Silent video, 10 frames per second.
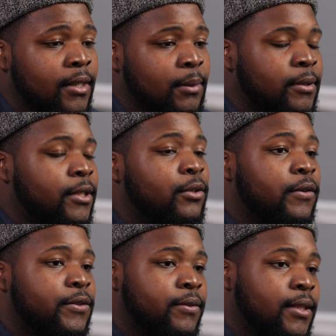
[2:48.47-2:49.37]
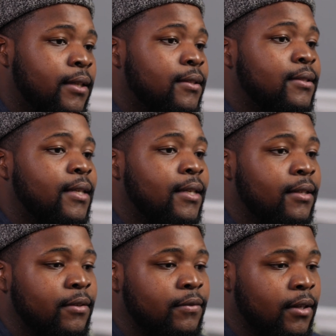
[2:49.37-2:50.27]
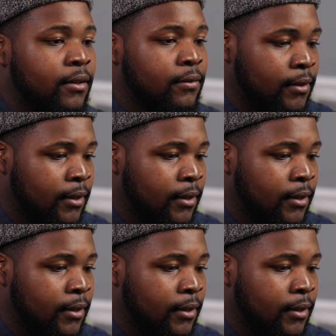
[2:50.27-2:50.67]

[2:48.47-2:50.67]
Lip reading: but then also the understanding of love.